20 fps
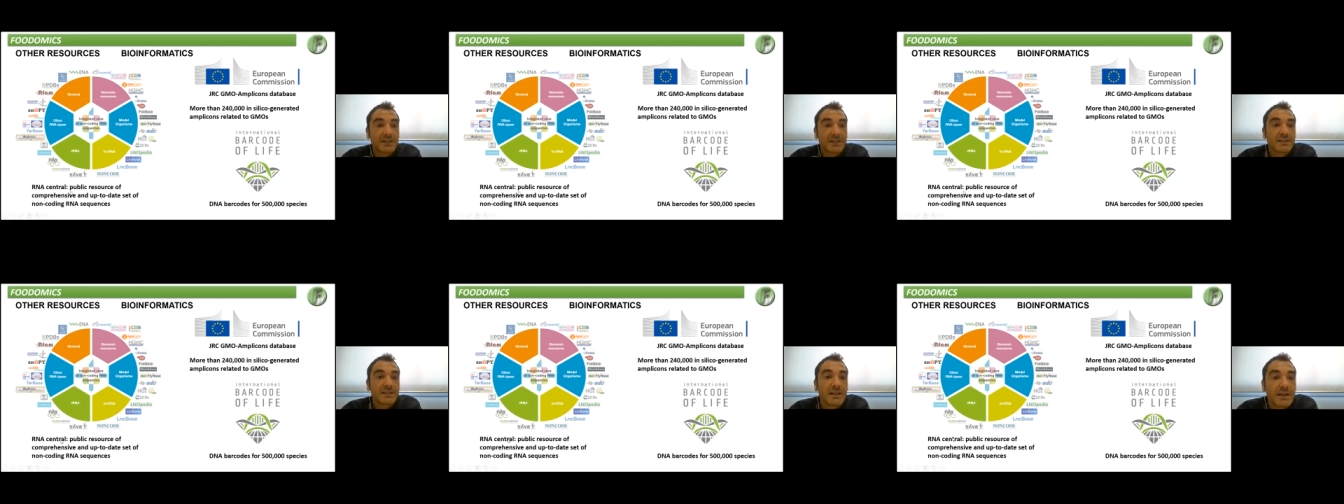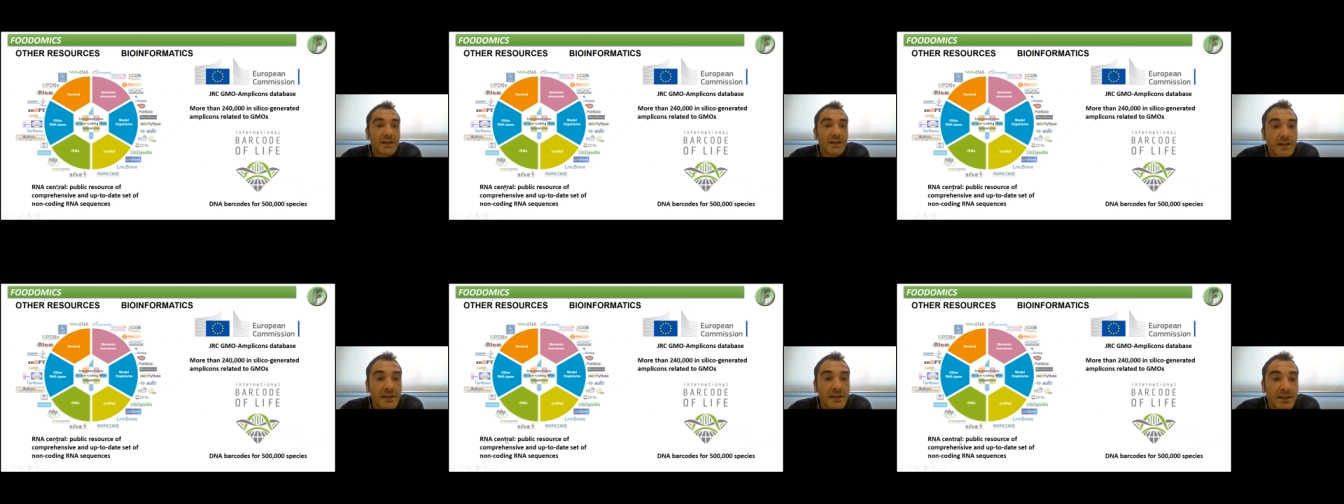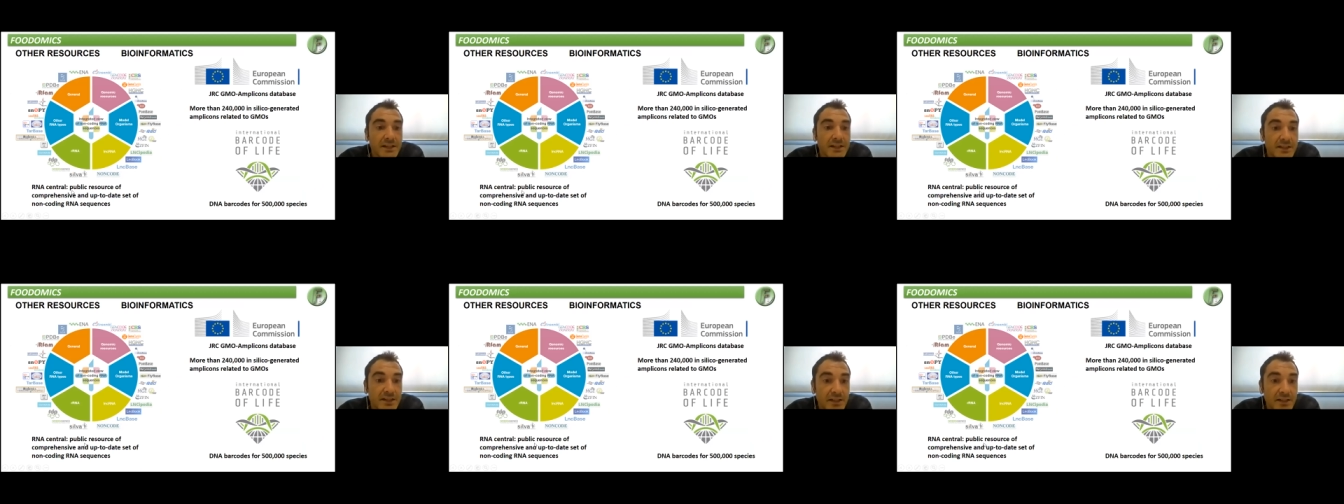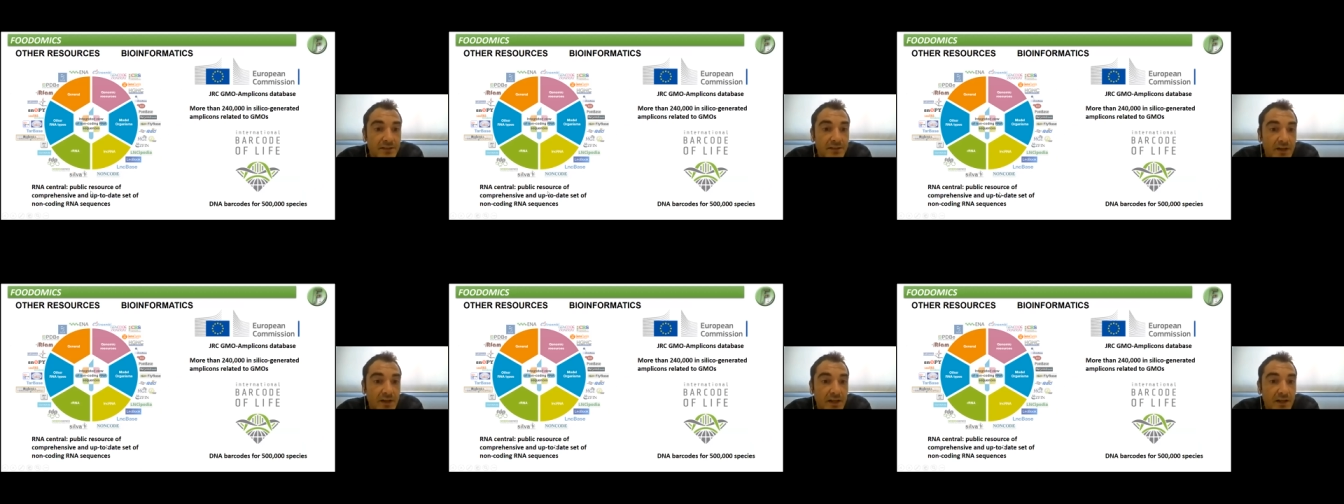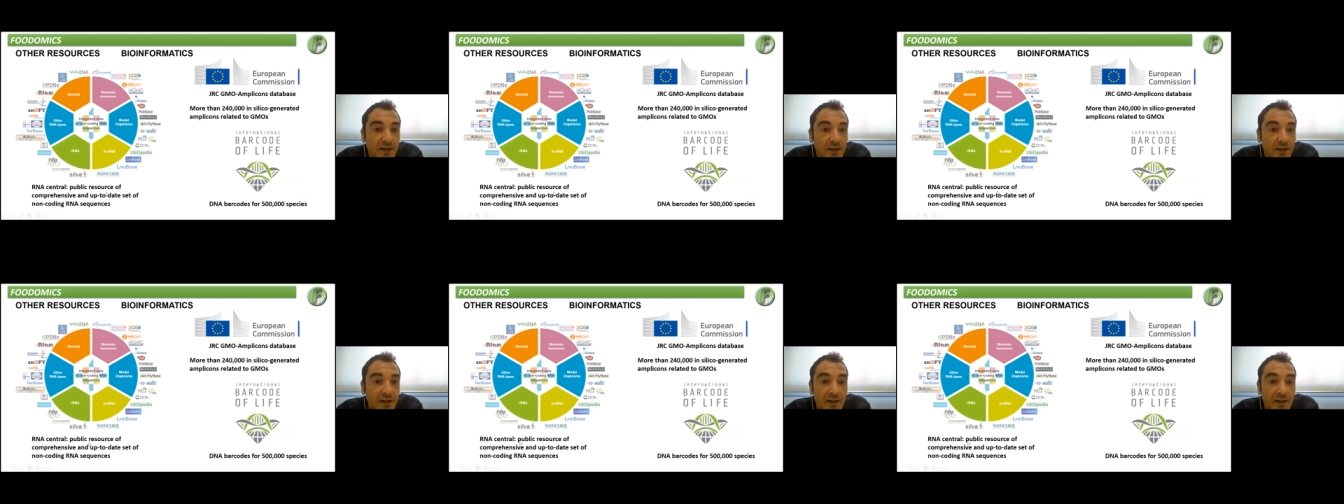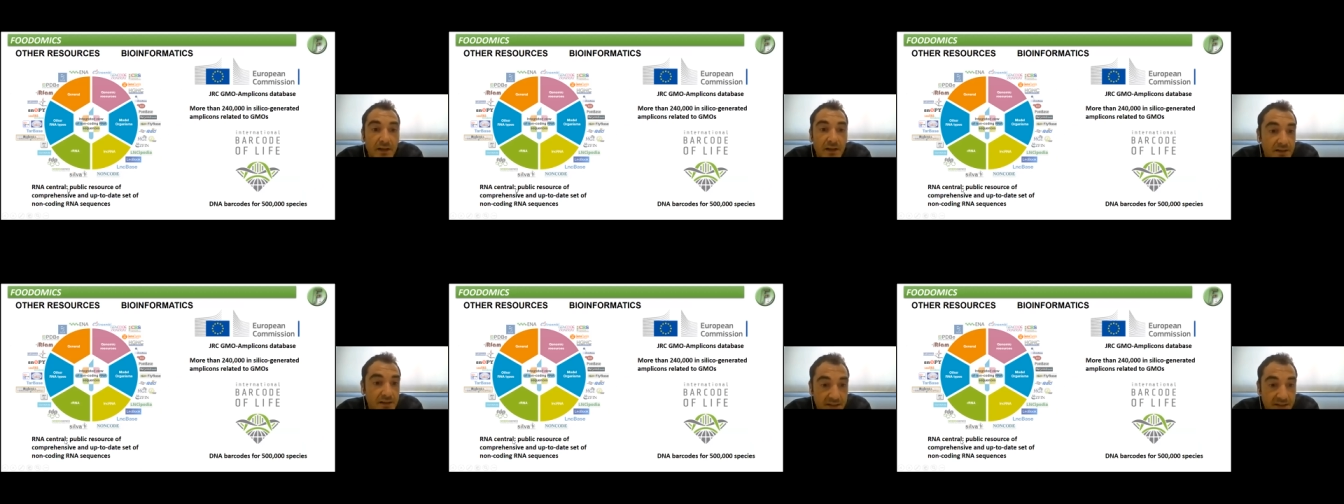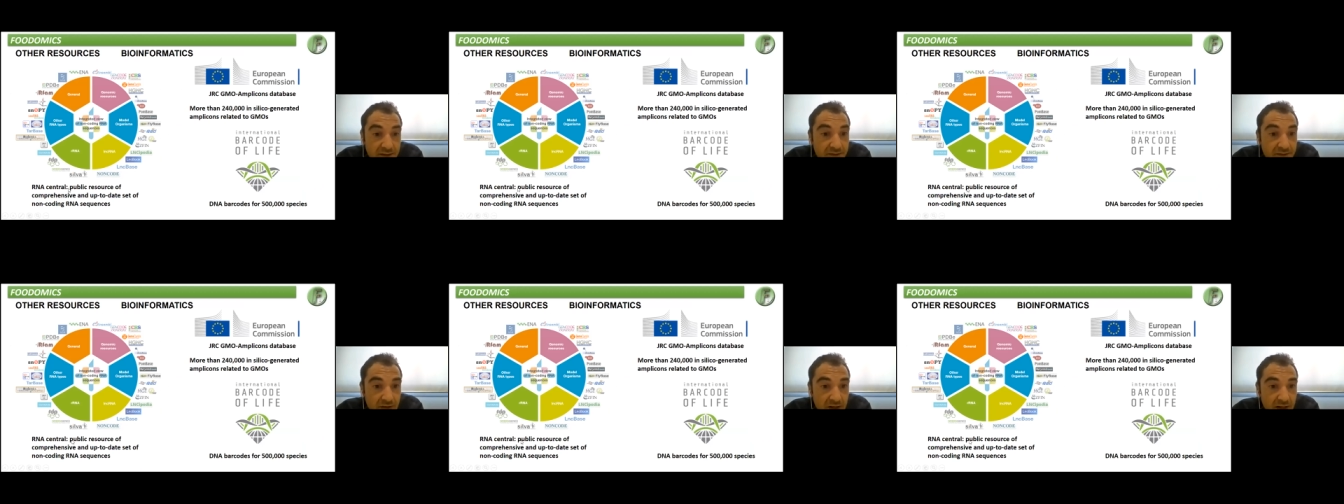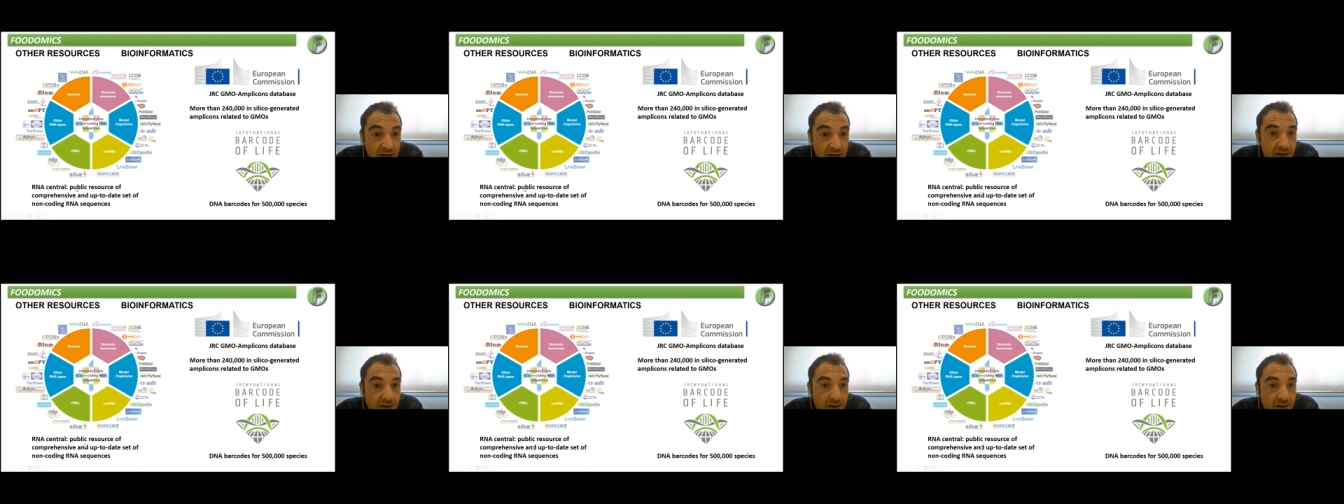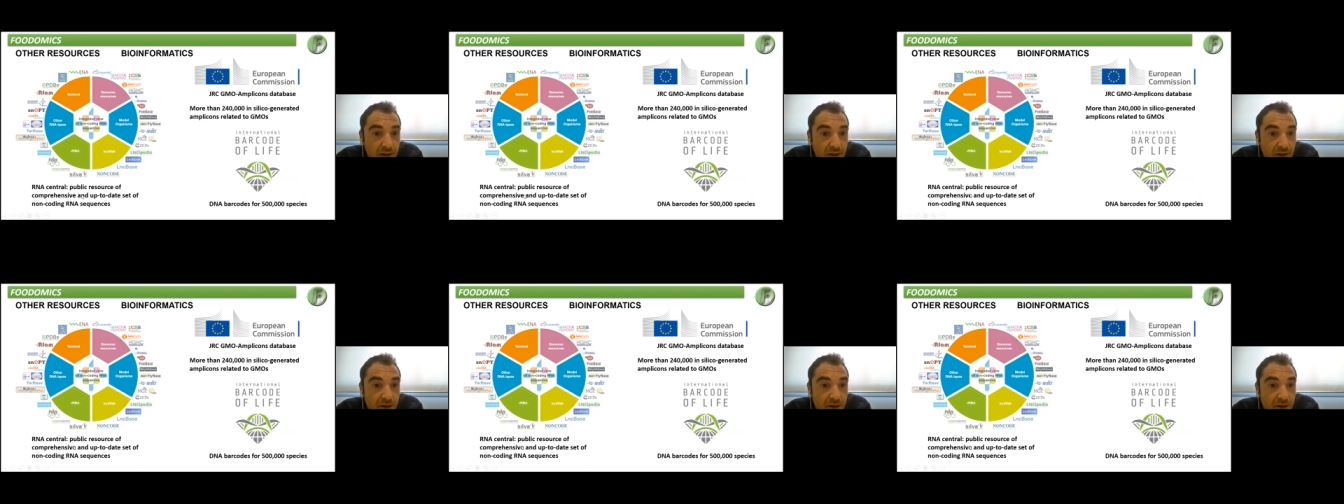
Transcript: as the RNA Central, uh, Central